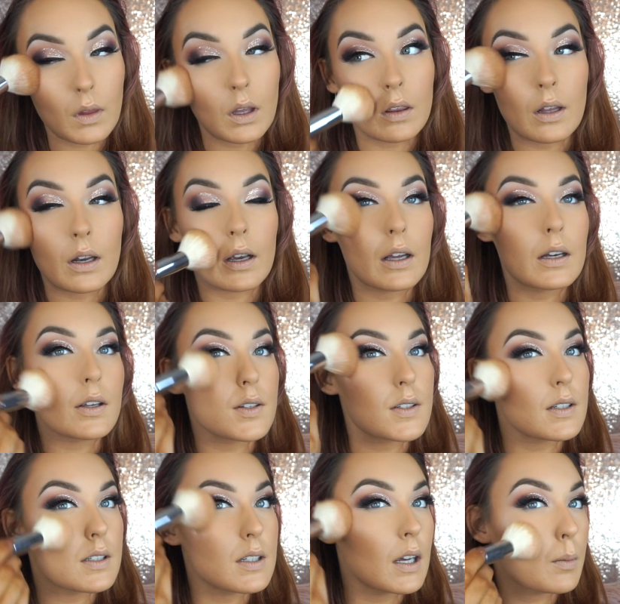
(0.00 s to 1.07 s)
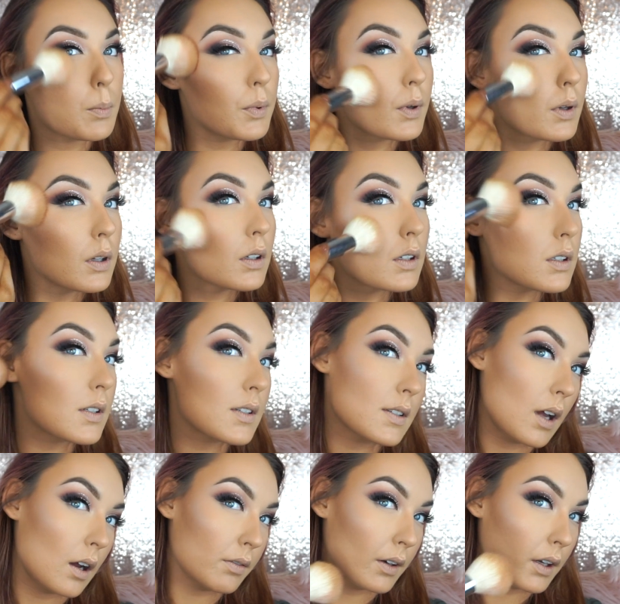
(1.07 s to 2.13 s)
And then I can use the tip to
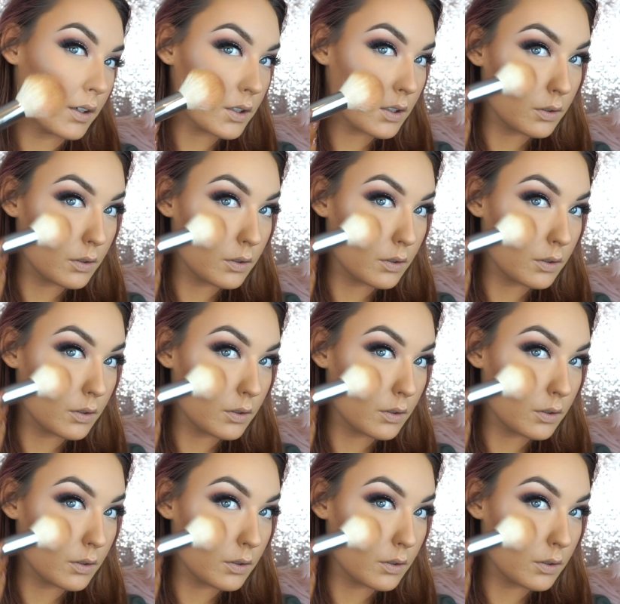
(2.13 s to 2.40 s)
soften it.